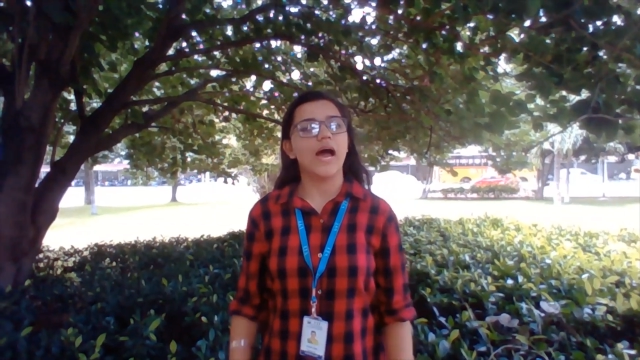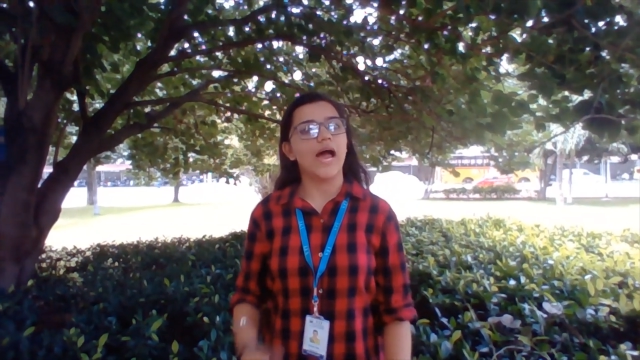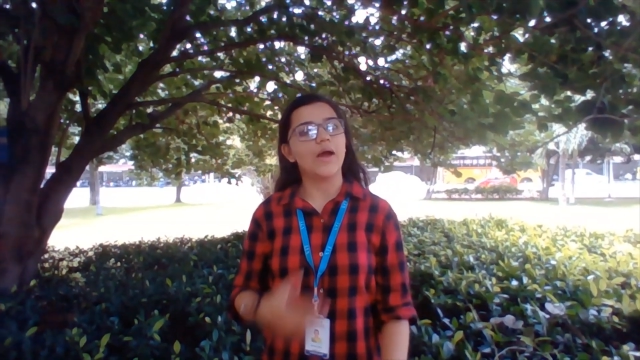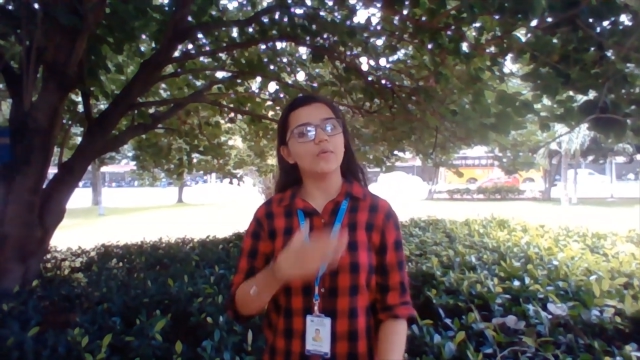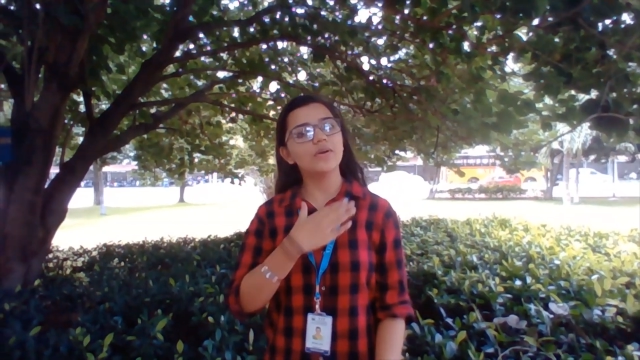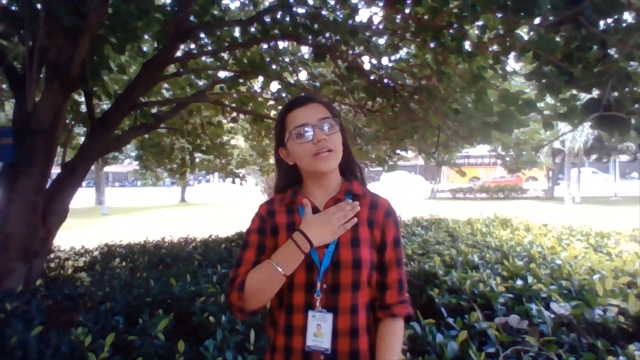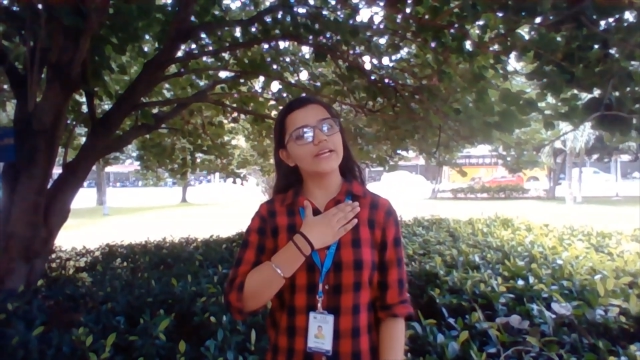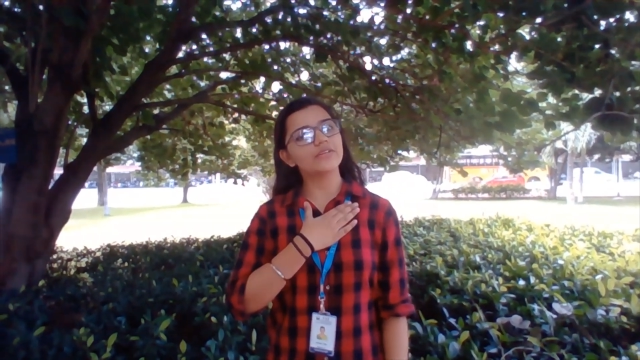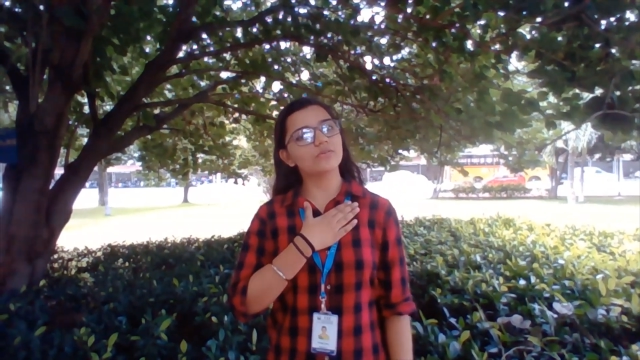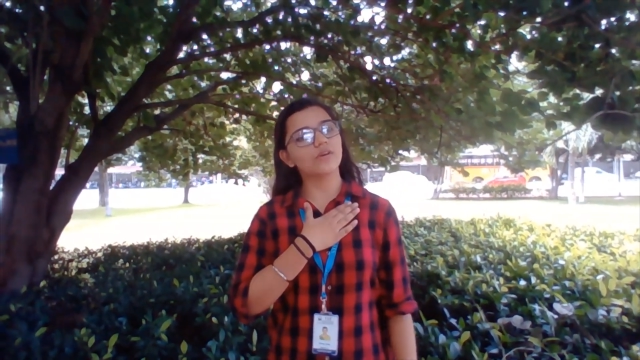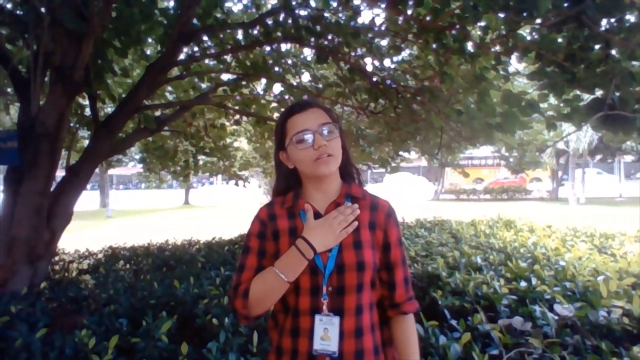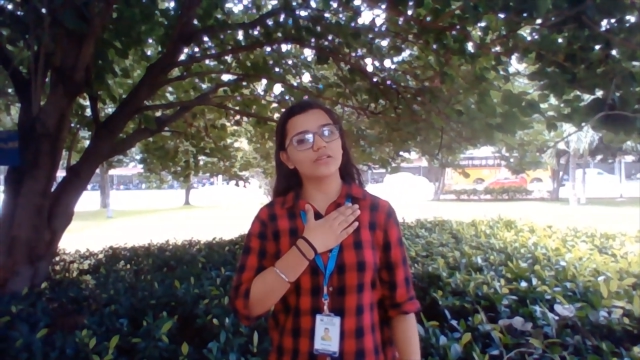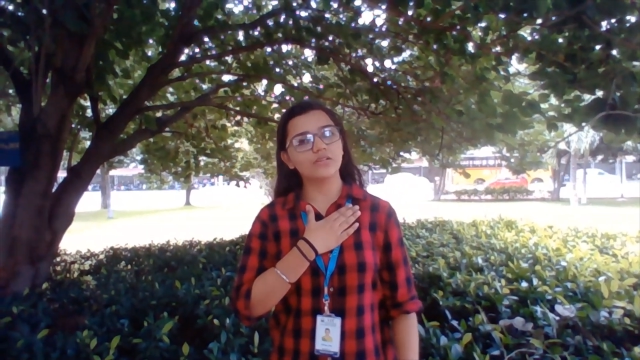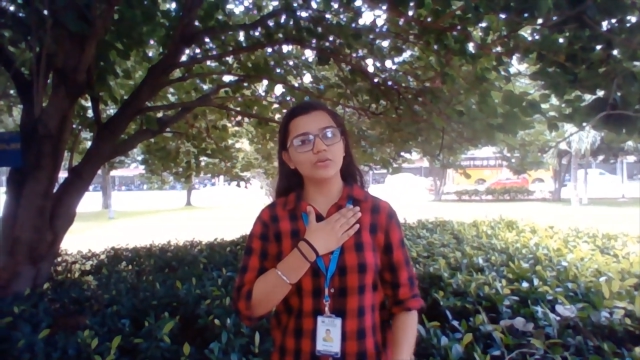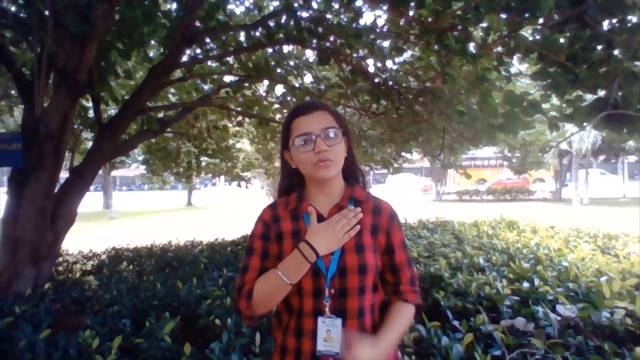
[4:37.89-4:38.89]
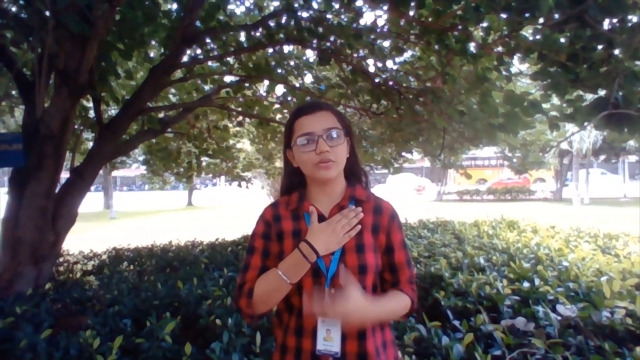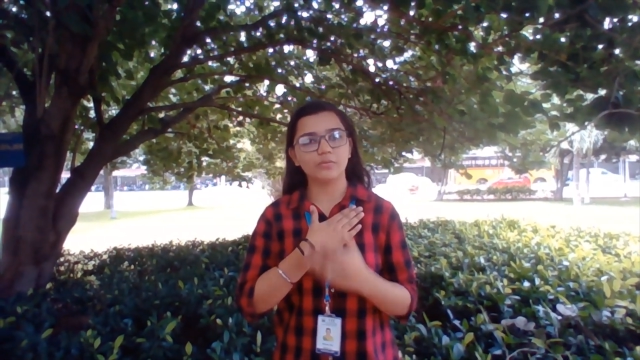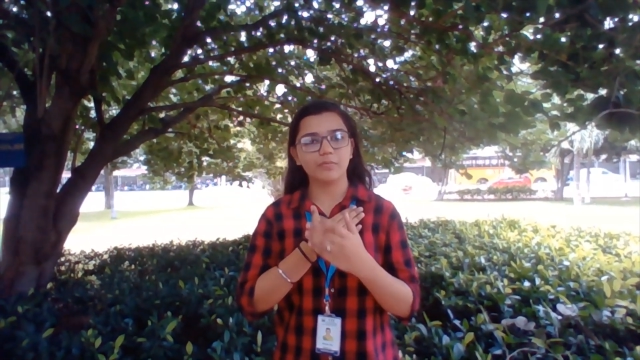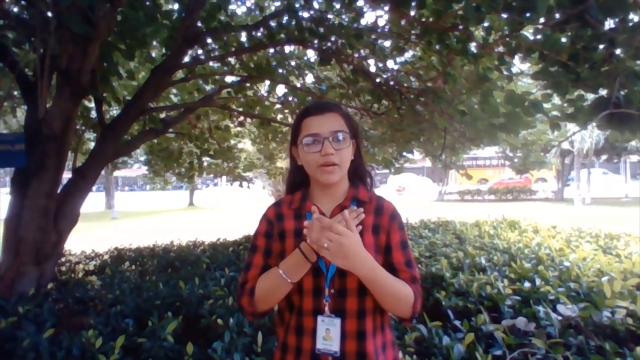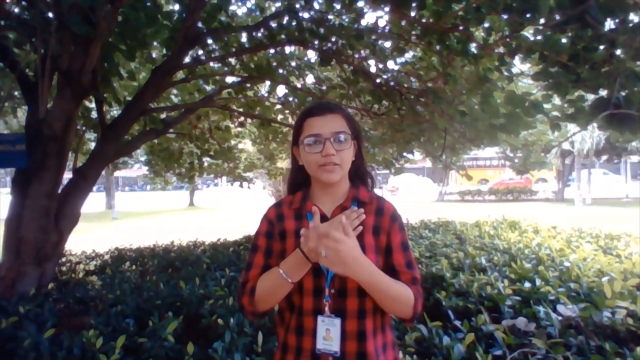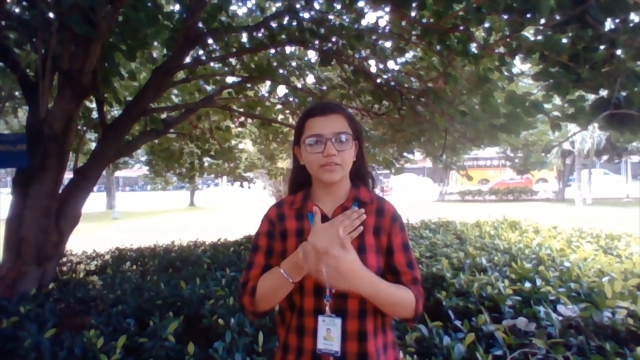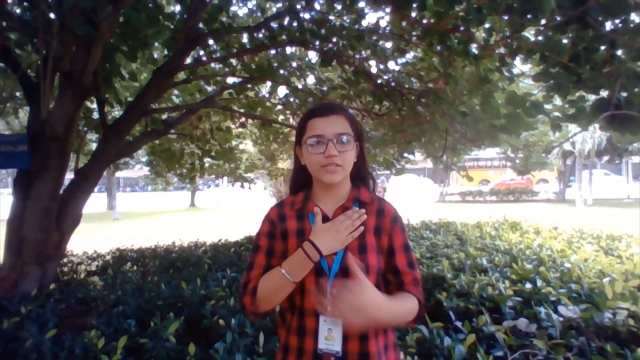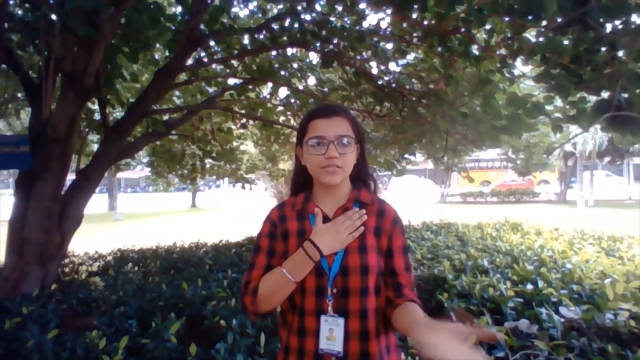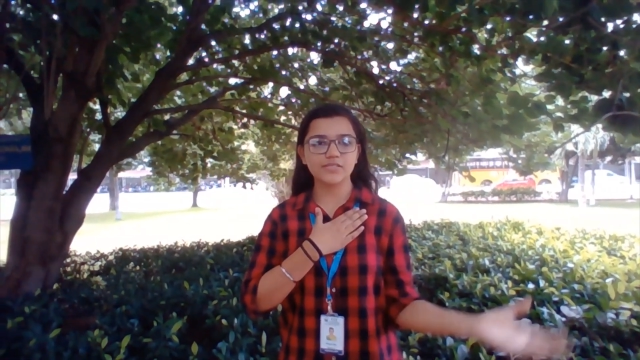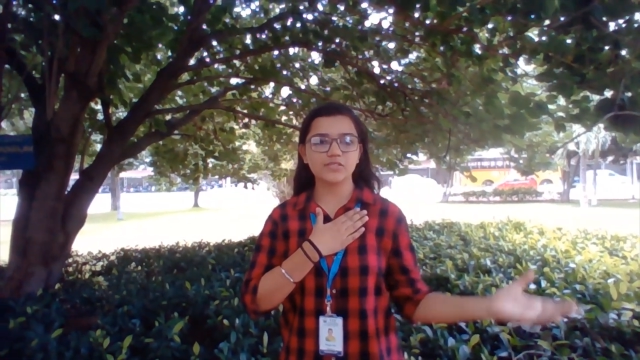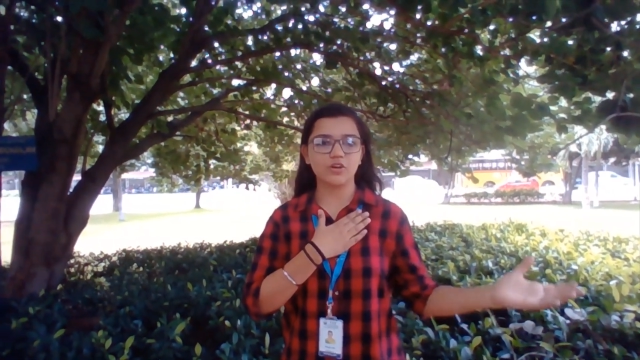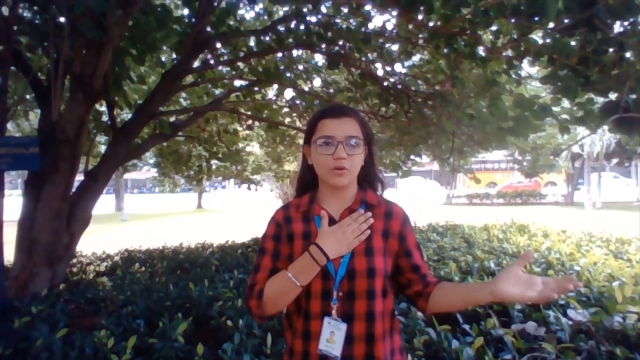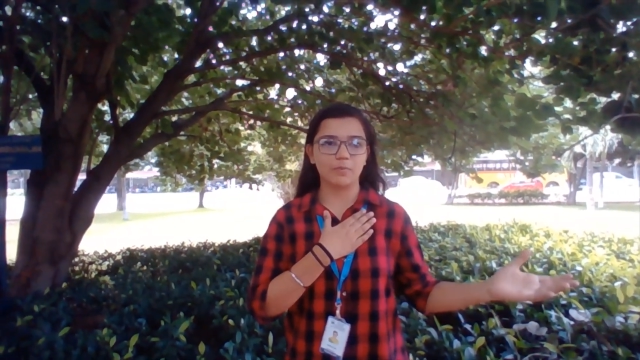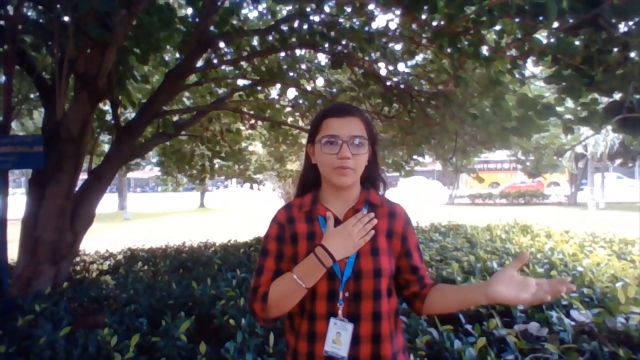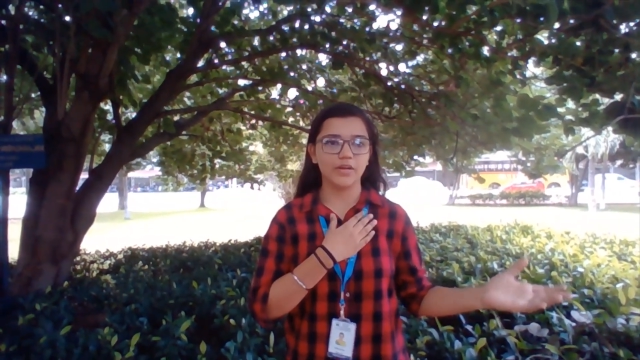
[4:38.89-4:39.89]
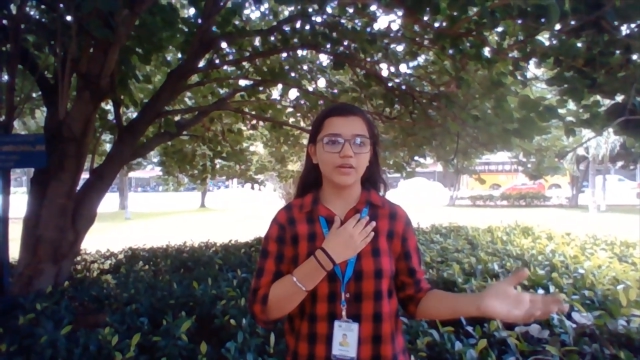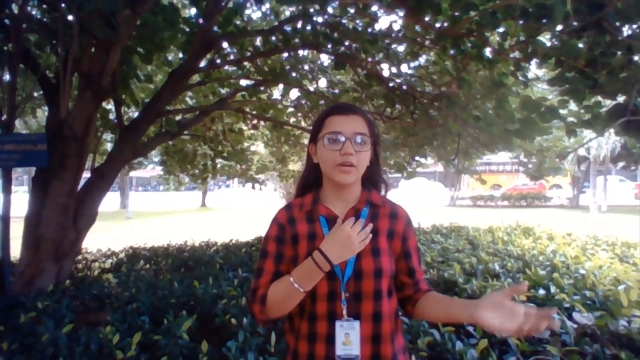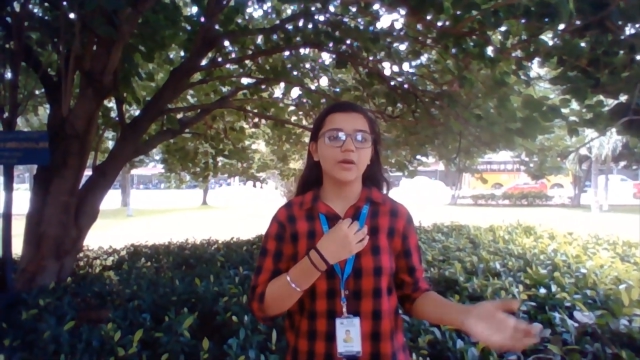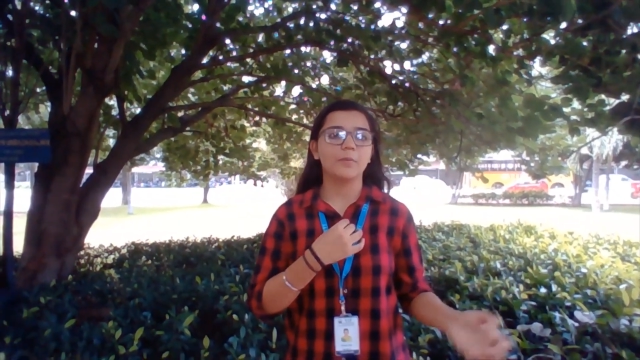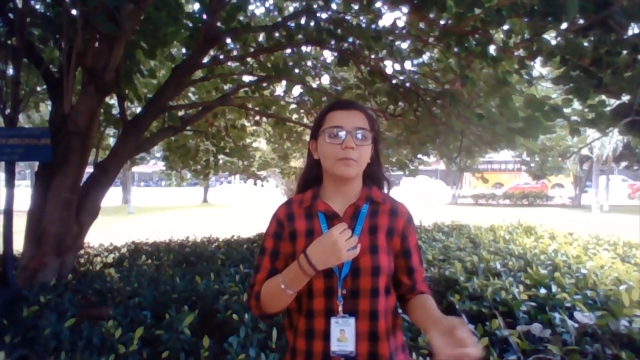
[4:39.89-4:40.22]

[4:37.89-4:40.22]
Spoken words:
I would like to conclude this topic